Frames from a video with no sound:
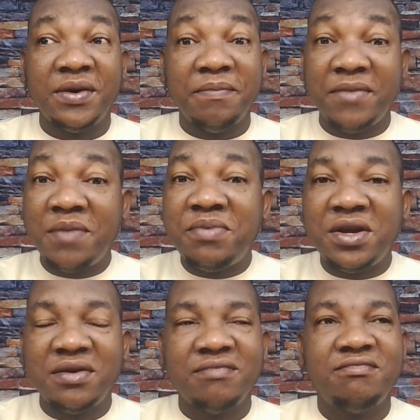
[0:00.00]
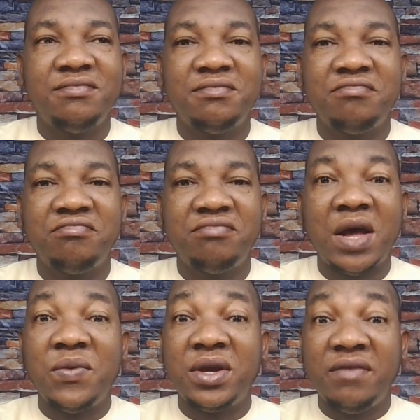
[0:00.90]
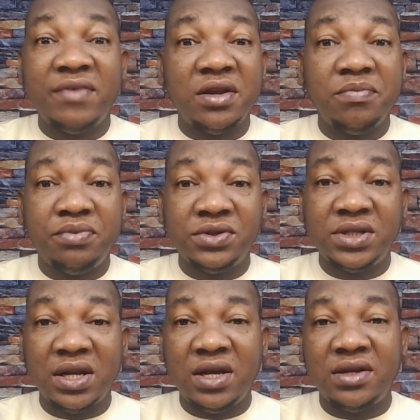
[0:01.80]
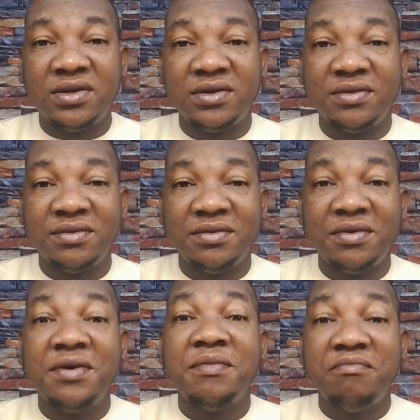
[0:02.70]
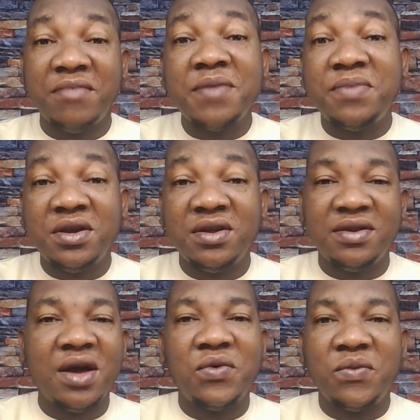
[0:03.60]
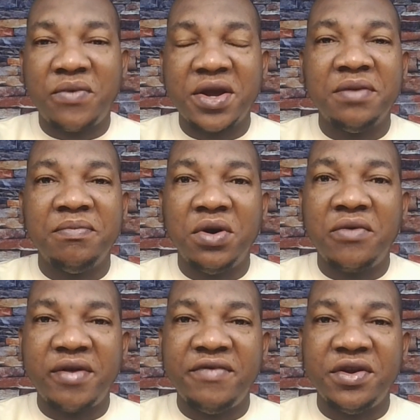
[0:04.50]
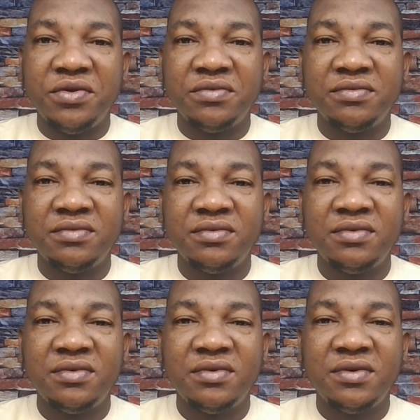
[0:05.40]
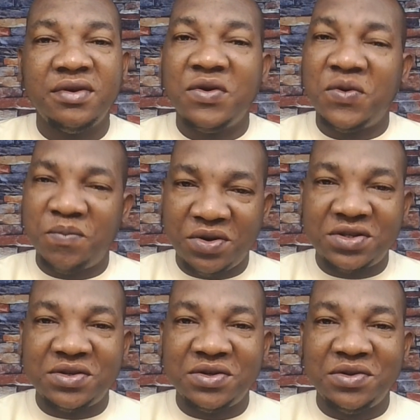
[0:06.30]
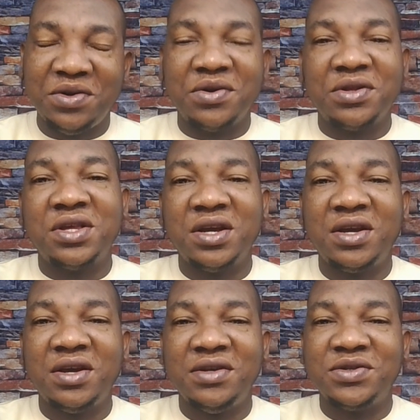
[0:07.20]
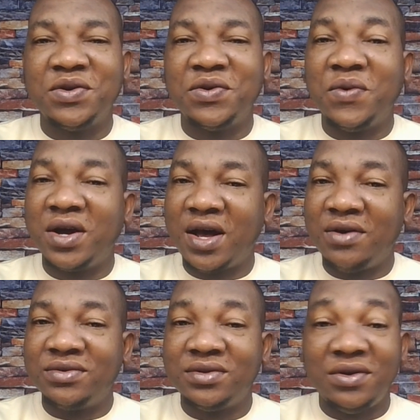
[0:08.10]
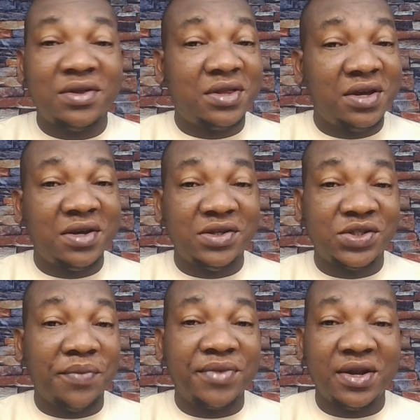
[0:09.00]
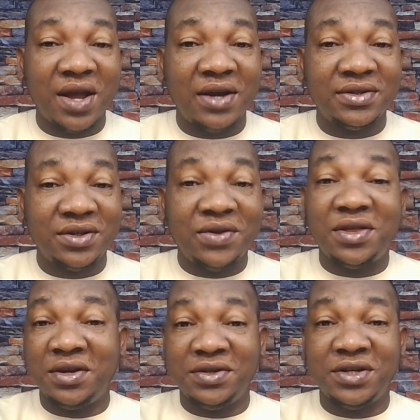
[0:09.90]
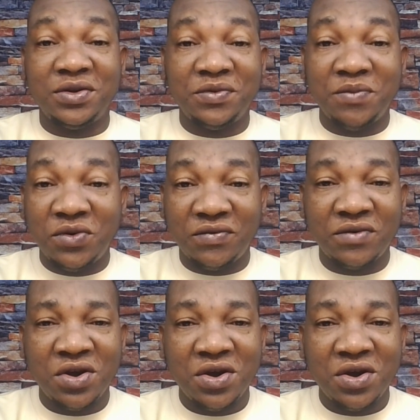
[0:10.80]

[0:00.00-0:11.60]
Maybe that will give them the boost they need. Maybe that will bring in more revenue. But do you think it's gonna work out? Do you think it's something nice? Do you think it's a good move?